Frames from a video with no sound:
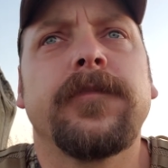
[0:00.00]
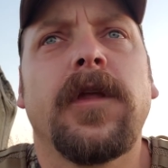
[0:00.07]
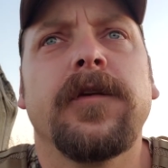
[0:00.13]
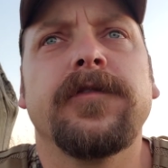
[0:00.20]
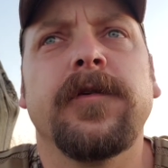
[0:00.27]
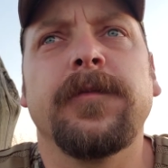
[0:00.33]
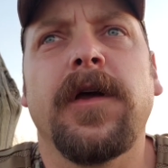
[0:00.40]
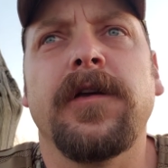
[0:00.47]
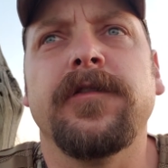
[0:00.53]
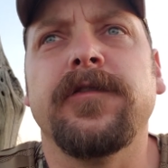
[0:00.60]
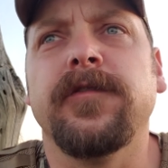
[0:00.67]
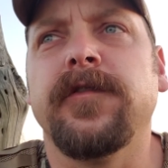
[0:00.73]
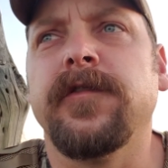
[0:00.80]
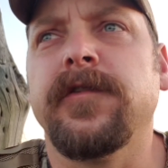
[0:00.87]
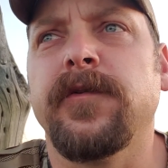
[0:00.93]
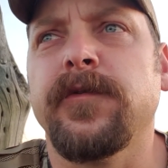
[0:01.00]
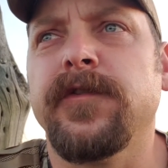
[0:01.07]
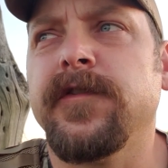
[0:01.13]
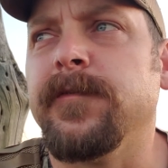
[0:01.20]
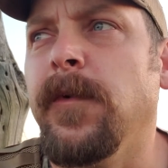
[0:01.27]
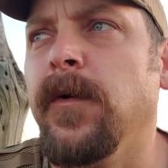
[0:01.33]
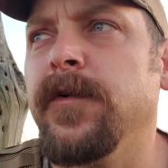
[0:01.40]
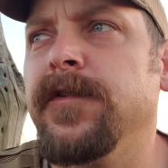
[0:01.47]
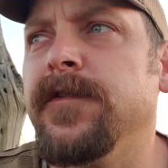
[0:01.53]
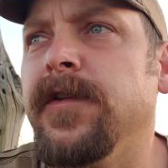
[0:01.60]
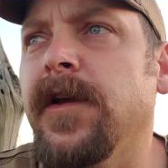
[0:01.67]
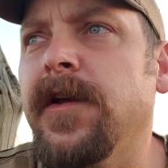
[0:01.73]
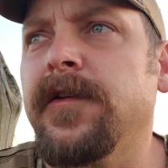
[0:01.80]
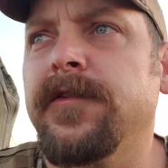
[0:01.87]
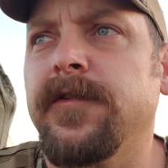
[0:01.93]
Some guys use these little smoke
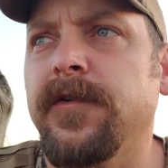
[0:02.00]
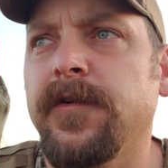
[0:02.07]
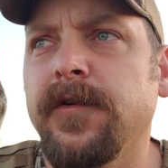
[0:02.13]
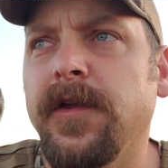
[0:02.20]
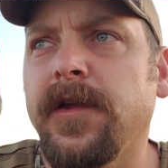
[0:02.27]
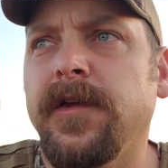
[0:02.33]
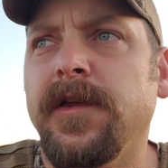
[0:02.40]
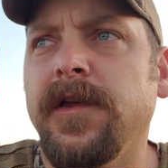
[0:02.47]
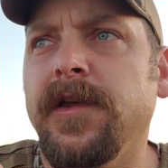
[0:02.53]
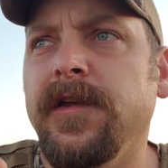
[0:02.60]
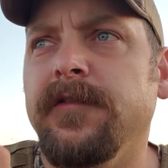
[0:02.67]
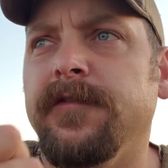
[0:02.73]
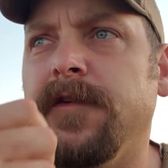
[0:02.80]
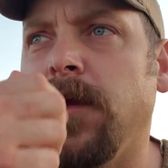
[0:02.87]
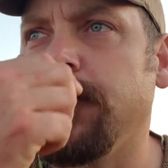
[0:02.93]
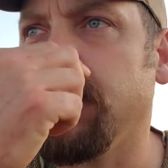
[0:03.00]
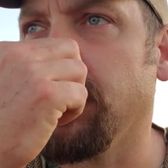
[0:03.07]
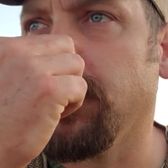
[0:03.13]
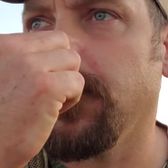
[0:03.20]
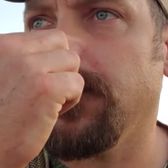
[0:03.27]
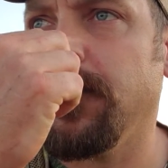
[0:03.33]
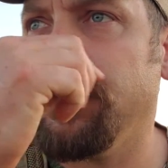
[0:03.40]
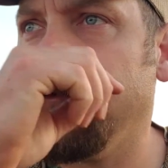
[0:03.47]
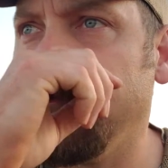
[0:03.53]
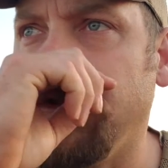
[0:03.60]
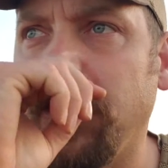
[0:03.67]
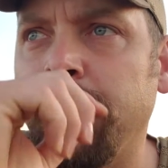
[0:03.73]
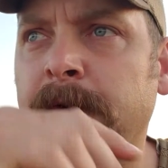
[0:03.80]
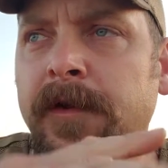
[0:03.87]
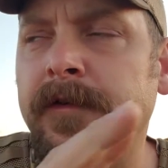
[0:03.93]
sticks or like e-vapor
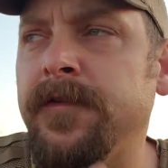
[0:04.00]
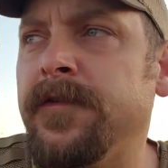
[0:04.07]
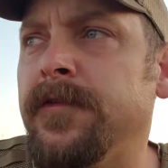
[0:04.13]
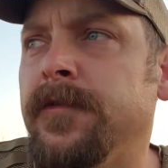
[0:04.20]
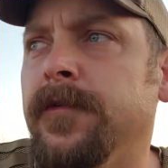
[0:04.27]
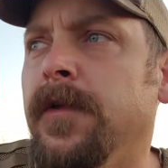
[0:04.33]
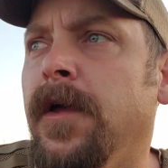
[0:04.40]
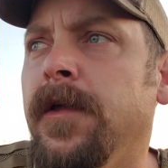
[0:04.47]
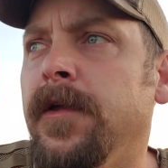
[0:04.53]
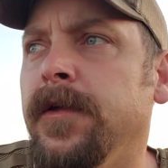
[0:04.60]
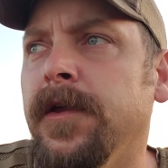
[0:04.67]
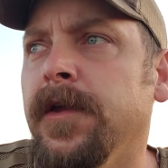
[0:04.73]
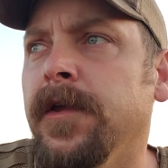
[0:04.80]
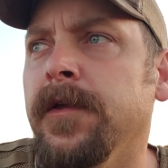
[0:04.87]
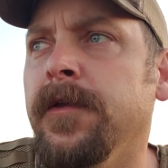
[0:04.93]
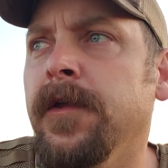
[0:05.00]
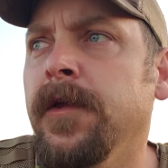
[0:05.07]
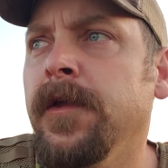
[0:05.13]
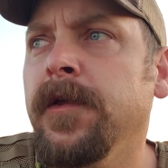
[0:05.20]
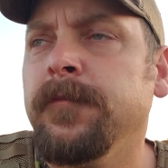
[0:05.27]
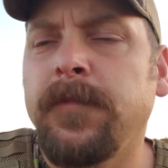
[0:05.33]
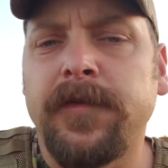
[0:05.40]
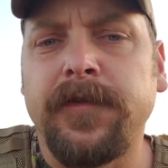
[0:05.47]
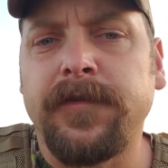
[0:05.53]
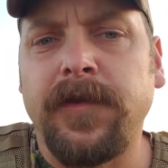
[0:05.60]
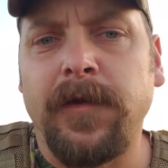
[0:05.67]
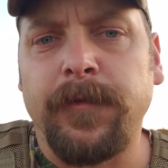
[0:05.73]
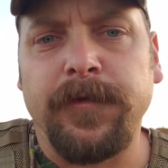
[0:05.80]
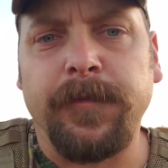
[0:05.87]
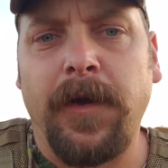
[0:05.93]
gimmicks. Again, about the
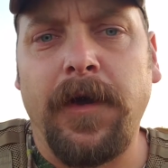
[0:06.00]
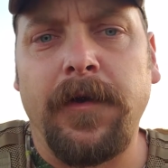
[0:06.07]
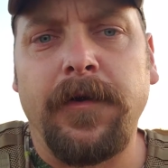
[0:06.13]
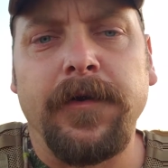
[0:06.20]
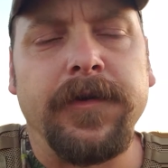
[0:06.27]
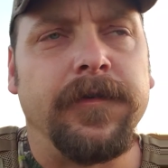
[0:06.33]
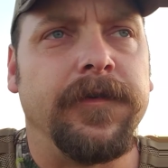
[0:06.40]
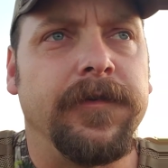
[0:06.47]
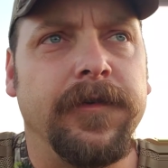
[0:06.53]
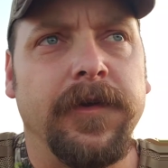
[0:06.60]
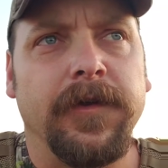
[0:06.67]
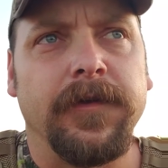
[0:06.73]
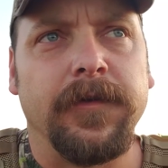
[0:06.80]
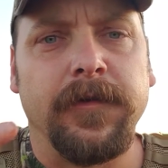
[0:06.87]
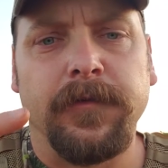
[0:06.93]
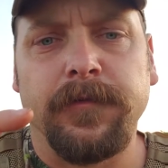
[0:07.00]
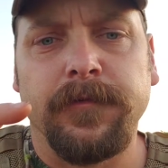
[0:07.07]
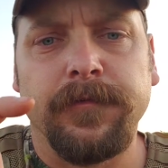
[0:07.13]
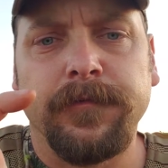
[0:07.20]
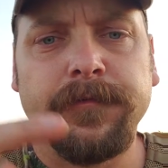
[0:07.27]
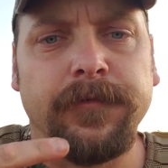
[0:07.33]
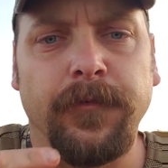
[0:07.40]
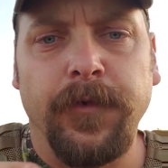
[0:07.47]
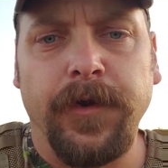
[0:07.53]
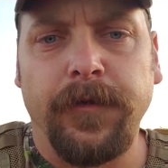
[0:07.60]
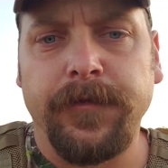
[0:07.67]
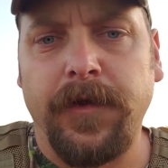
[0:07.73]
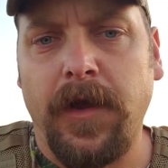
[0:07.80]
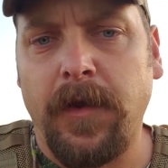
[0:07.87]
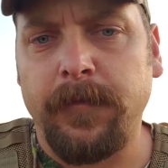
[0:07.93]
same as powder. You just get a little
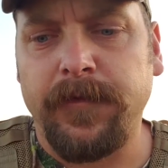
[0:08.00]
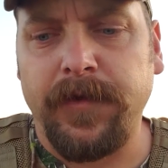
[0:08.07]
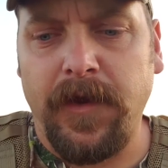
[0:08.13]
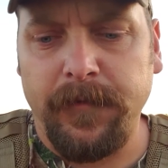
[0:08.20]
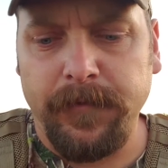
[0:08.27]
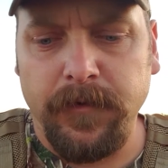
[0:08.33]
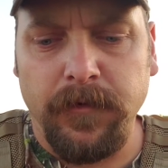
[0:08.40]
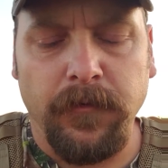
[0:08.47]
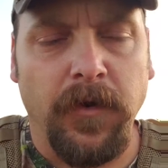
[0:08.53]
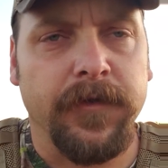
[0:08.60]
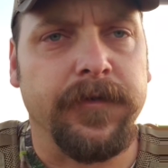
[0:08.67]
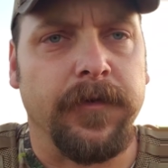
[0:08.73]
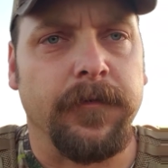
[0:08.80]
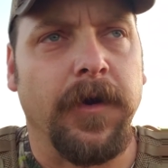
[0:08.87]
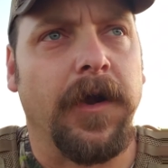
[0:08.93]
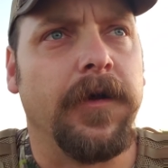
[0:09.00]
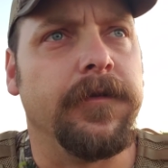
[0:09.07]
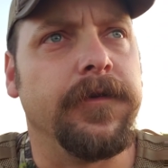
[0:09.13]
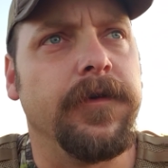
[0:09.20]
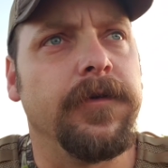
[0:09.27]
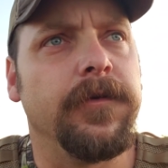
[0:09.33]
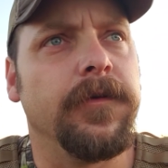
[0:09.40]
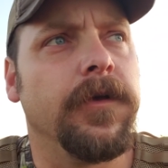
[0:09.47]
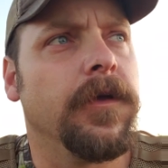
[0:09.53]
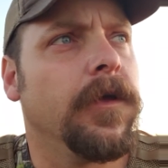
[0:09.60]
real-time sample of what's around you.